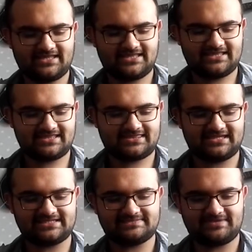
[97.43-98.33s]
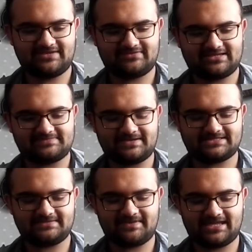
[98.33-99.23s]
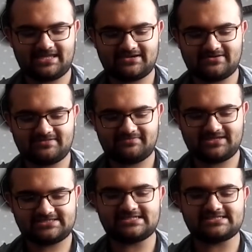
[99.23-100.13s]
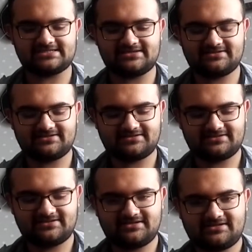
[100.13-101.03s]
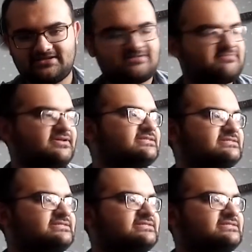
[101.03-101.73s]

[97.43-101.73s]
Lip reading: thing to be given, especially by your sister. But